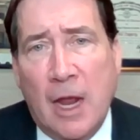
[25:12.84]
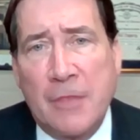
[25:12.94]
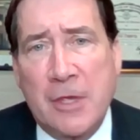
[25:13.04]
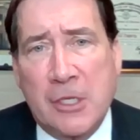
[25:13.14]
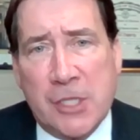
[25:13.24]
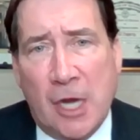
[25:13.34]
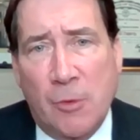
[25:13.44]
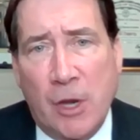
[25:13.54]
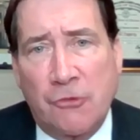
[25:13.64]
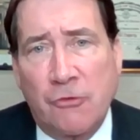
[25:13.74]
And the
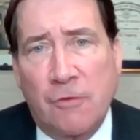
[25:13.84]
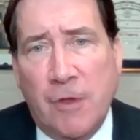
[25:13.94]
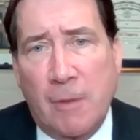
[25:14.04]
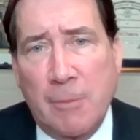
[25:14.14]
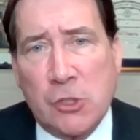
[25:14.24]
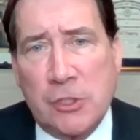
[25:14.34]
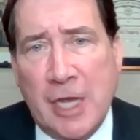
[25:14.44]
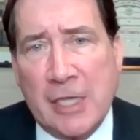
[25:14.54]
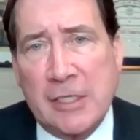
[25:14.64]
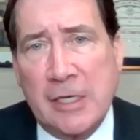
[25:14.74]
acceleration of their missile
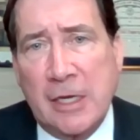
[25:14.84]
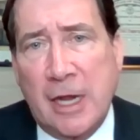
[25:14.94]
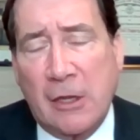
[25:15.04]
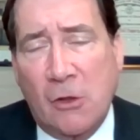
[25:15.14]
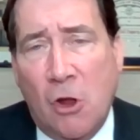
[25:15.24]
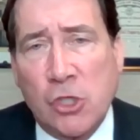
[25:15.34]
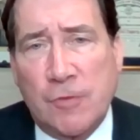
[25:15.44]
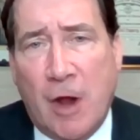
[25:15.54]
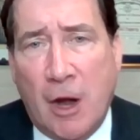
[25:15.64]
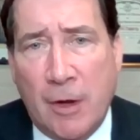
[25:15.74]
testing and launch
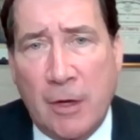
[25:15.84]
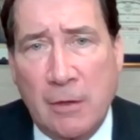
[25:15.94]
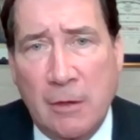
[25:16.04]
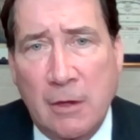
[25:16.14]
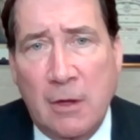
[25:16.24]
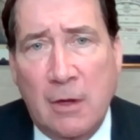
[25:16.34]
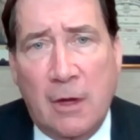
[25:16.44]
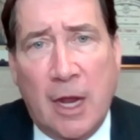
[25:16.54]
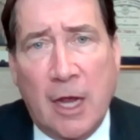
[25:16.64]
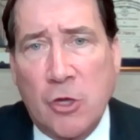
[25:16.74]
firing
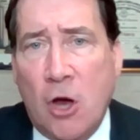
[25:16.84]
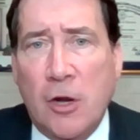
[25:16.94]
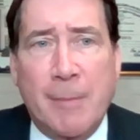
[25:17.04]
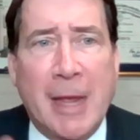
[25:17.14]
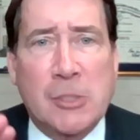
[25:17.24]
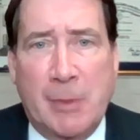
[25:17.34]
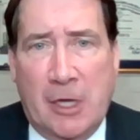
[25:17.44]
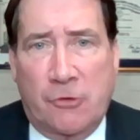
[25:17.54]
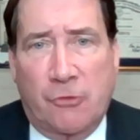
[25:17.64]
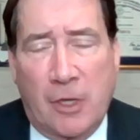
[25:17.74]
had gone up
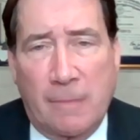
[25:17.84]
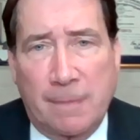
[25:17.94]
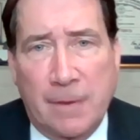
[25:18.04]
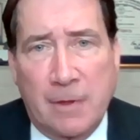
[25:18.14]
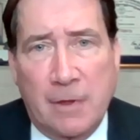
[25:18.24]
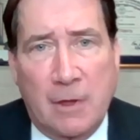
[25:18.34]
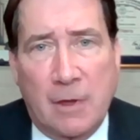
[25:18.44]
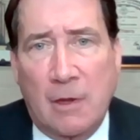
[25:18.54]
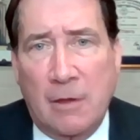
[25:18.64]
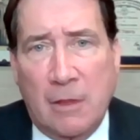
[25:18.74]
exponentially.
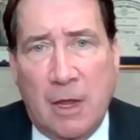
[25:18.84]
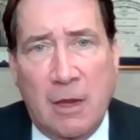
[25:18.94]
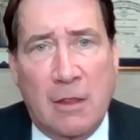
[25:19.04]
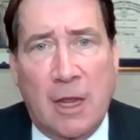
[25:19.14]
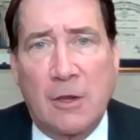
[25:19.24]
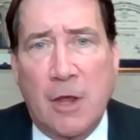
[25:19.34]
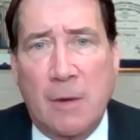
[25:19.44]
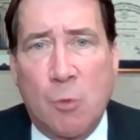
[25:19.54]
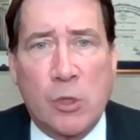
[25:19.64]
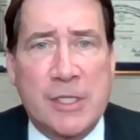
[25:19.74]
They had done
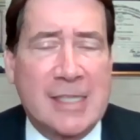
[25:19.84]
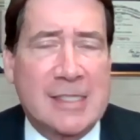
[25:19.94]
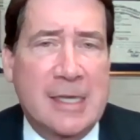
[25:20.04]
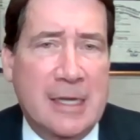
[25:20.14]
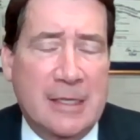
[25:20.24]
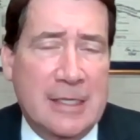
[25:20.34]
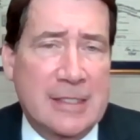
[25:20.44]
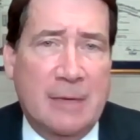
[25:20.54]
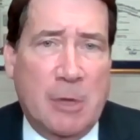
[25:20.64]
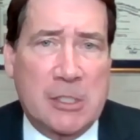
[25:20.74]
more testing in the
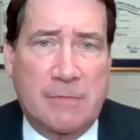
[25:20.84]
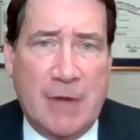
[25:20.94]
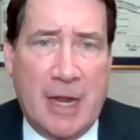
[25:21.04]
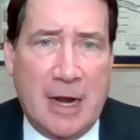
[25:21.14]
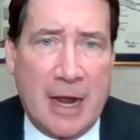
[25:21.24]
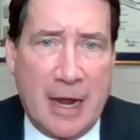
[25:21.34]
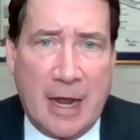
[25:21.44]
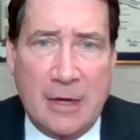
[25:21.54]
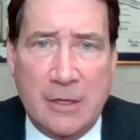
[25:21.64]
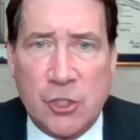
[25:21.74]
10 months of data I
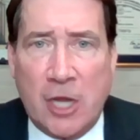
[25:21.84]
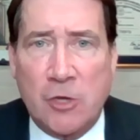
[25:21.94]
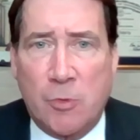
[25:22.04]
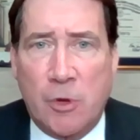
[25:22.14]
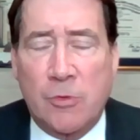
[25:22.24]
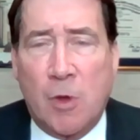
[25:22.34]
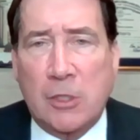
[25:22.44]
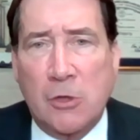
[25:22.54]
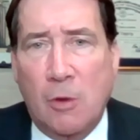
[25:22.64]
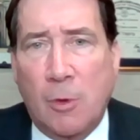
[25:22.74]
had, January through
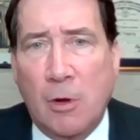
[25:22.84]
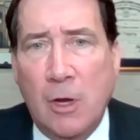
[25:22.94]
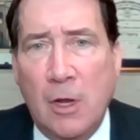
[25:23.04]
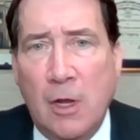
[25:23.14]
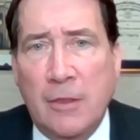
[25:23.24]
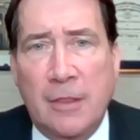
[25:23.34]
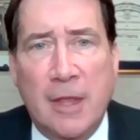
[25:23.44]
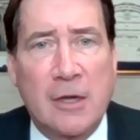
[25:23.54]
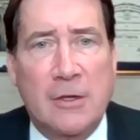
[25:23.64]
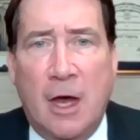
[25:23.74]
October, than
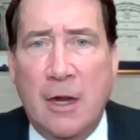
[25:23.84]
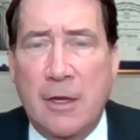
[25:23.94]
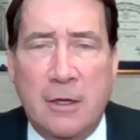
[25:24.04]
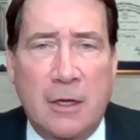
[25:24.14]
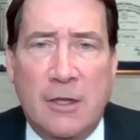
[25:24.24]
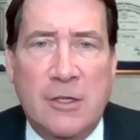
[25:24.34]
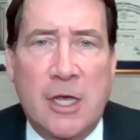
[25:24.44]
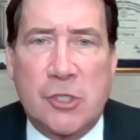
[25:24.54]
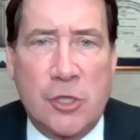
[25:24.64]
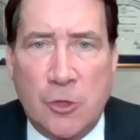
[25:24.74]
they had done in a
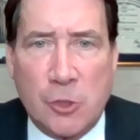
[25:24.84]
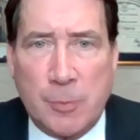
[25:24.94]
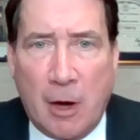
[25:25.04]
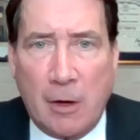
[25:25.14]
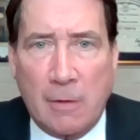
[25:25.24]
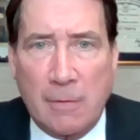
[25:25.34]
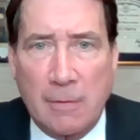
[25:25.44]
dozen years prior.